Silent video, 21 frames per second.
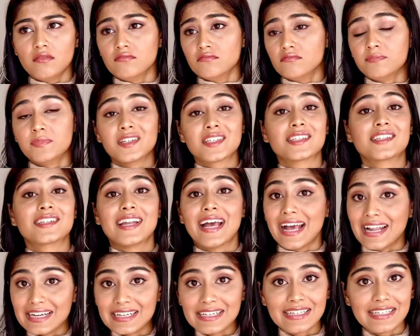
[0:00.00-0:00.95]

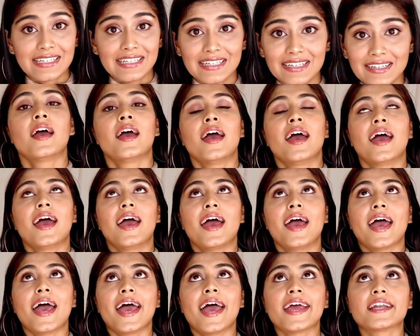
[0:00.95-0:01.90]
personality.
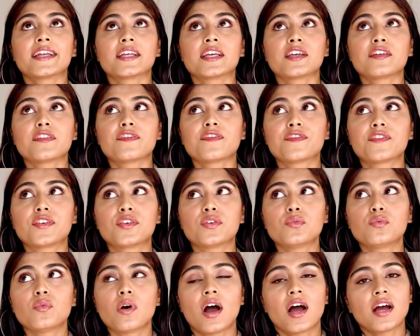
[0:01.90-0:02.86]
And if
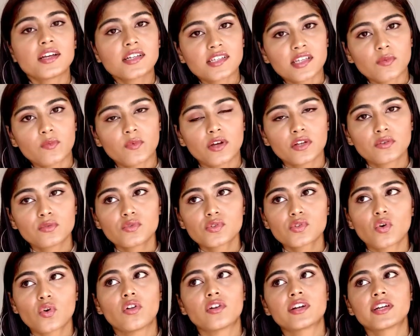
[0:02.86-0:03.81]
you are someone who's
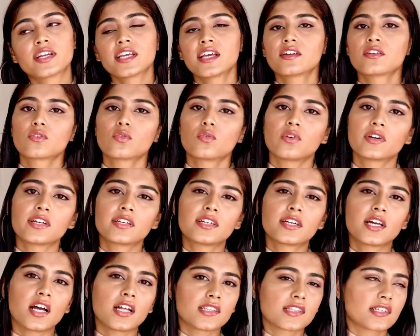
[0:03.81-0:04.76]
already enrolled in
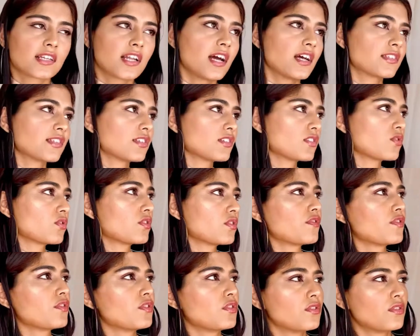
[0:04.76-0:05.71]
dance classes, or if
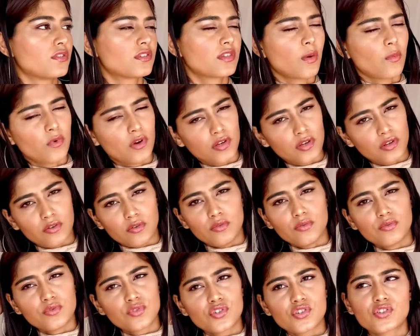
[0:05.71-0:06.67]
you're someone, you know,
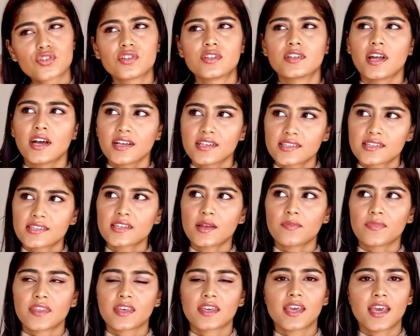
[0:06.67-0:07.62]
who just does
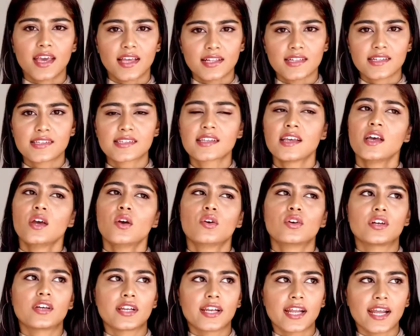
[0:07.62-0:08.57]
something else,
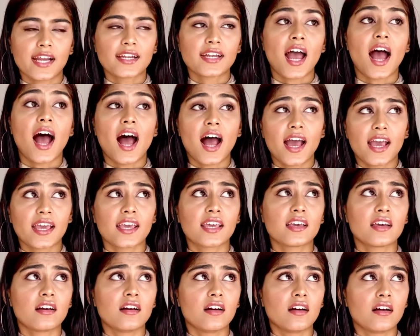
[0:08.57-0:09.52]
great. I